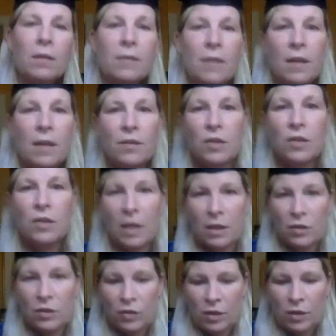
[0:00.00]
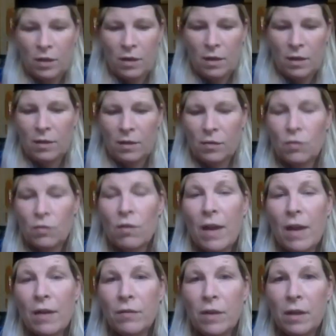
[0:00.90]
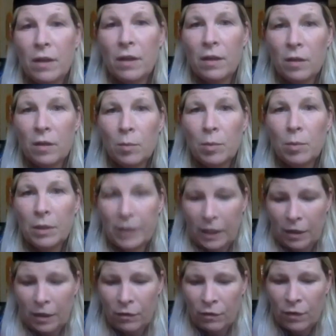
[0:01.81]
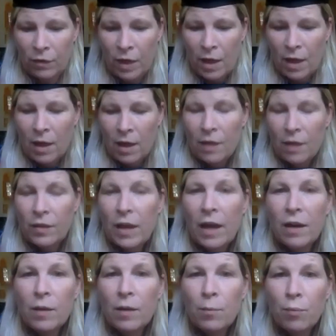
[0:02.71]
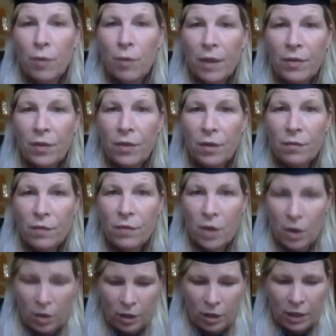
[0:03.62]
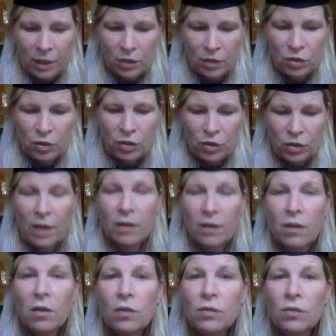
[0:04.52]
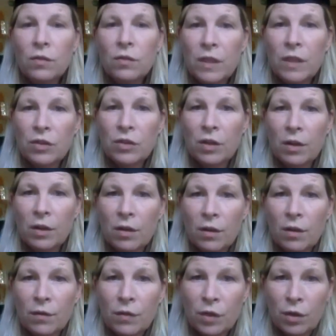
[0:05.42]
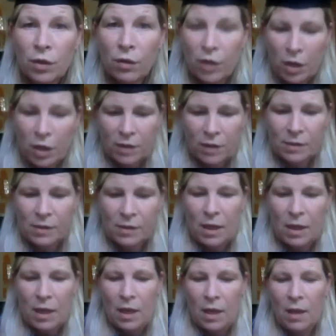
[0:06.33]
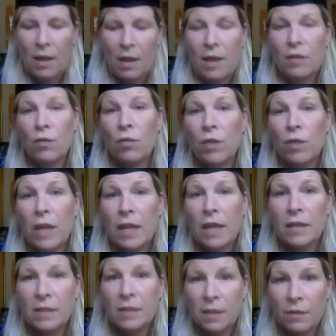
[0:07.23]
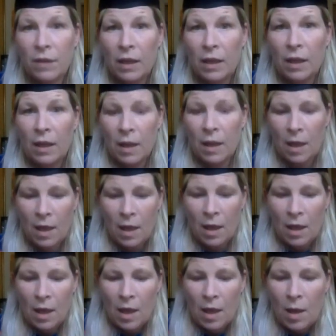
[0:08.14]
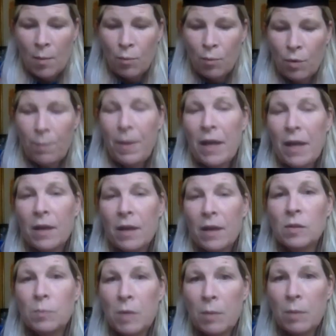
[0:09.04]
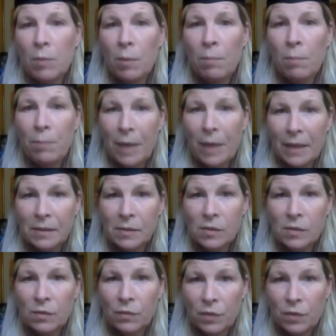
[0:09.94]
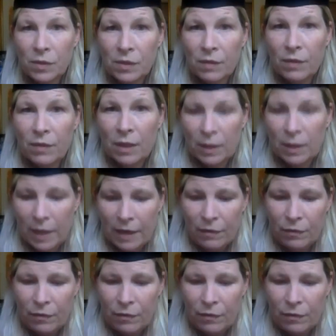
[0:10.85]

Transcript: education is grounded in the belief that breadth of knowledge and cultivation of curiosity and creativity prepares people best for civic life.